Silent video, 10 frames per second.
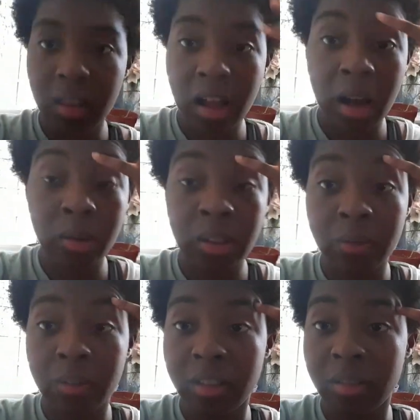I would
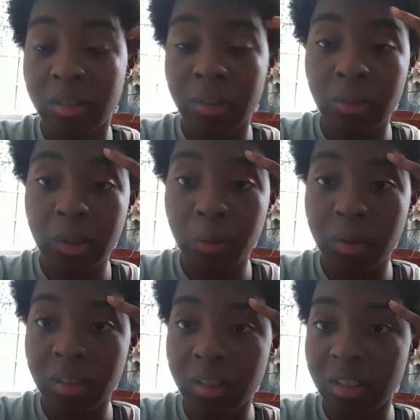definitely give this
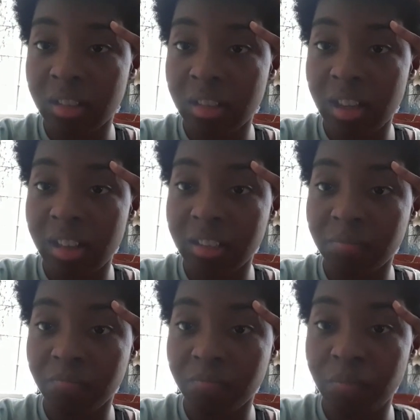book like
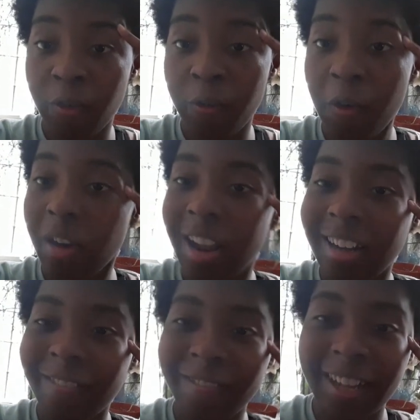4
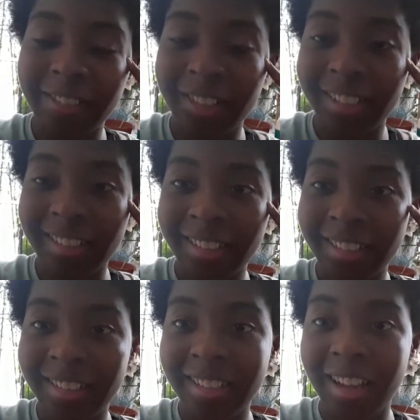out of 5
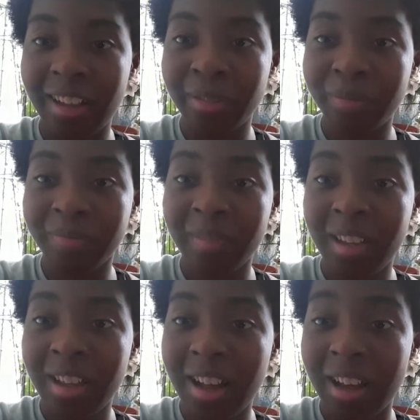sticks.
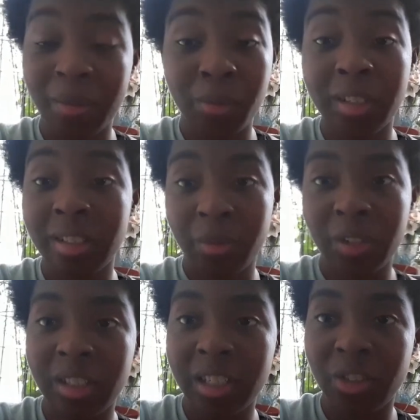I really,
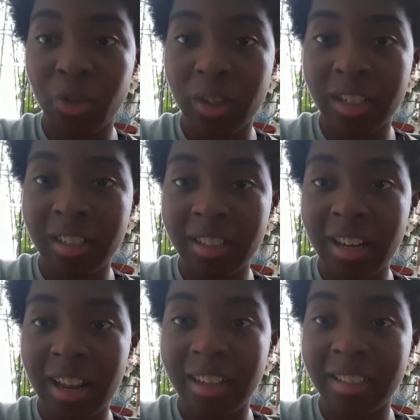really enjoyed it,
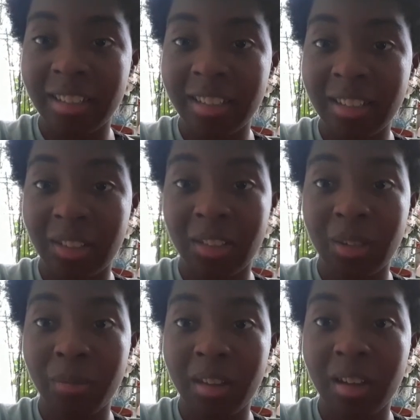and this is
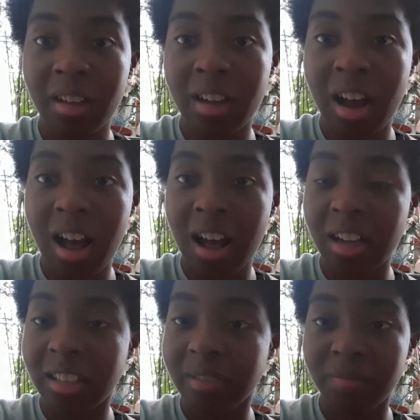something
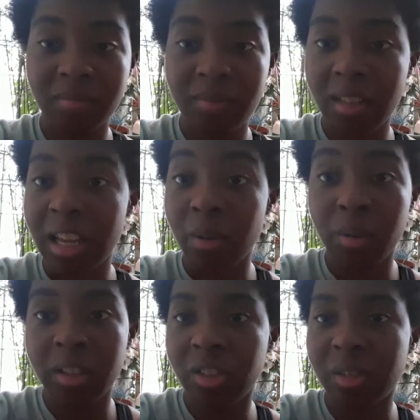I like. It
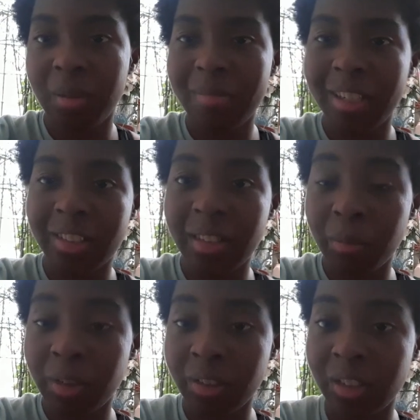really just made my
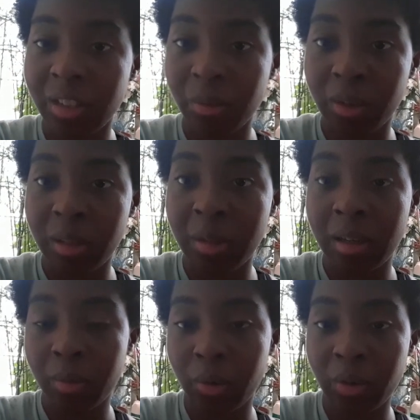summer to like really be
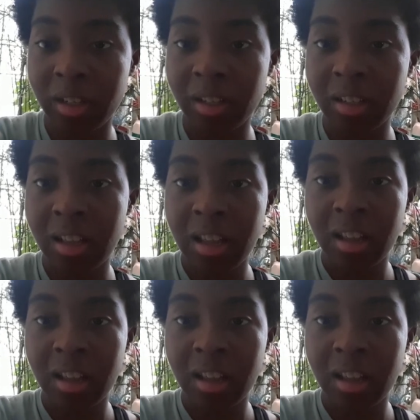able to read it.